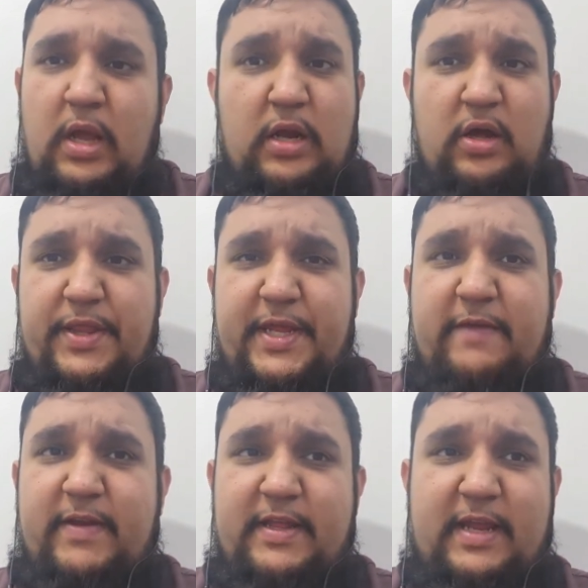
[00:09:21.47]
Can't think
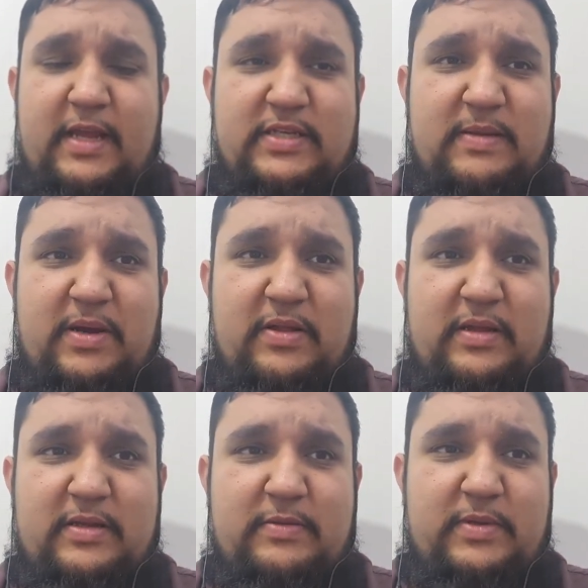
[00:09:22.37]
of anything else about
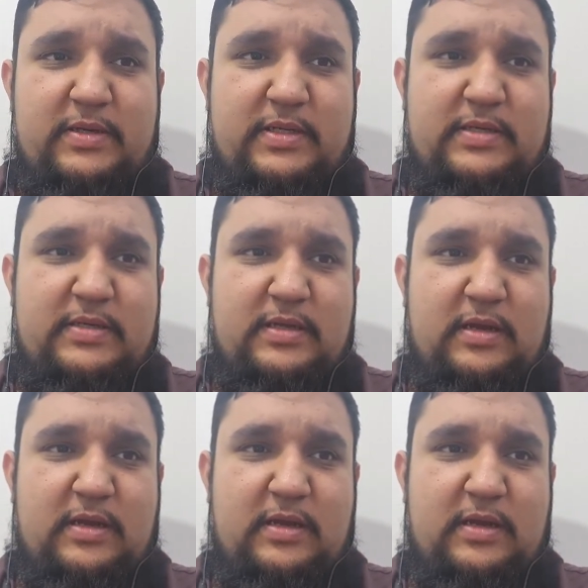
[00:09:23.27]
that, to be honest.